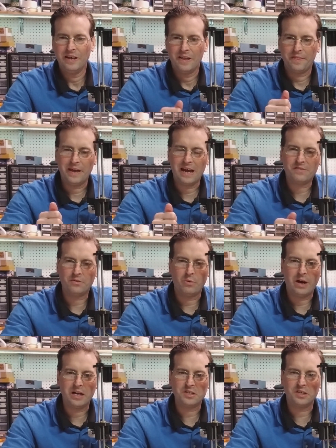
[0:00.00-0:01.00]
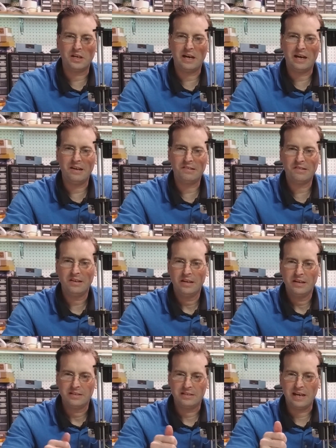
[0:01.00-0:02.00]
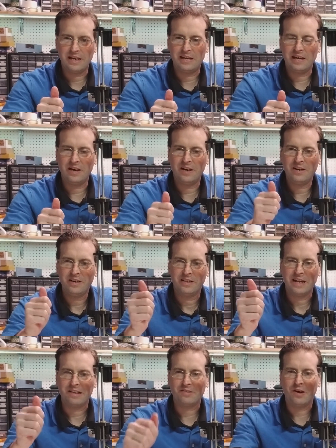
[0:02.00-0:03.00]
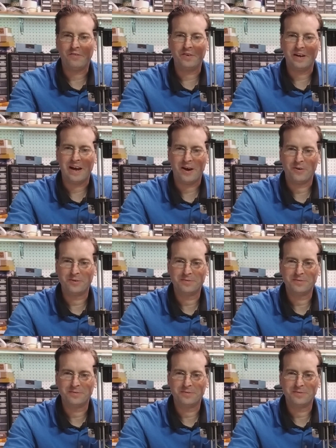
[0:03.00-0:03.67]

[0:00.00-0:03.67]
Thanks for watching, guys. Take care. That's all for now.